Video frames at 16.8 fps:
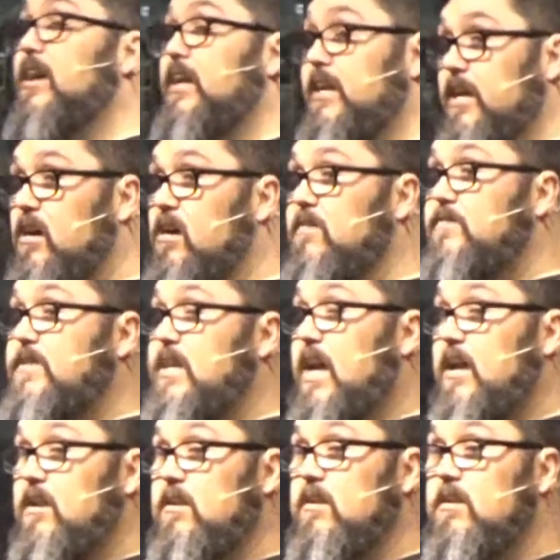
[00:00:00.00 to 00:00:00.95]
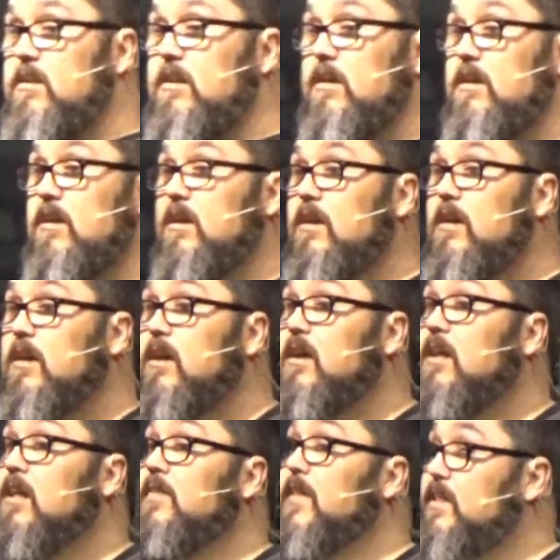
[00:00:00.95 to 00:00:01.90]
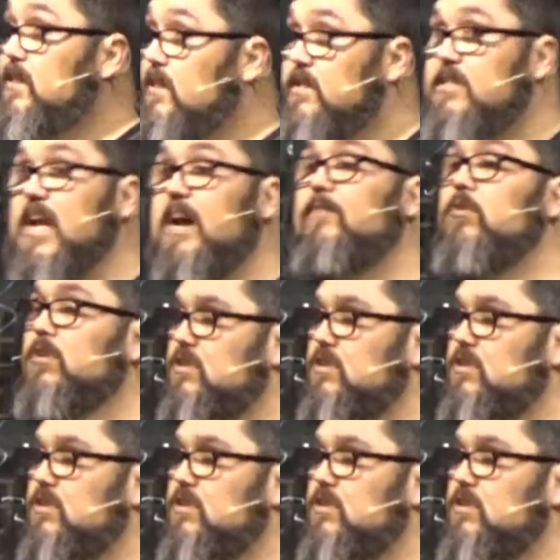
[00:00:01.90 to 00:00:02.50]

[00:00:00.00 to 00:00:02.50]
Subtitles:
and get out of debt, that the devil